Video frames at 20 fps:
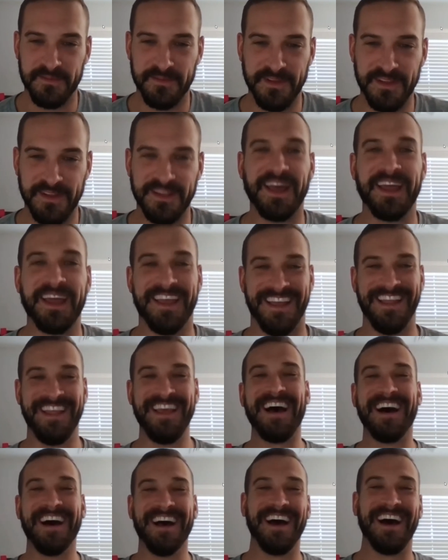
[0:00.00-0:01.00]

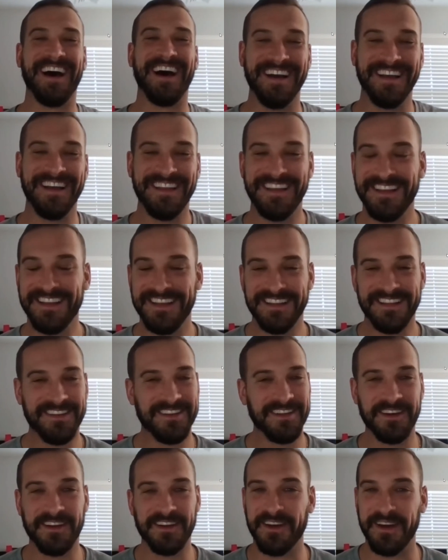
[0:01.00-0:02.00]
You
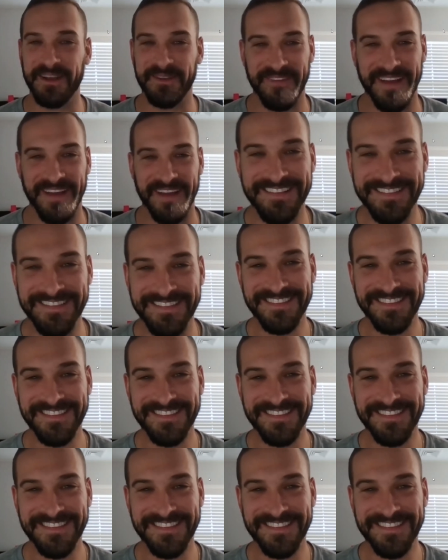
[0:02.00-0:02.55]
look good, man.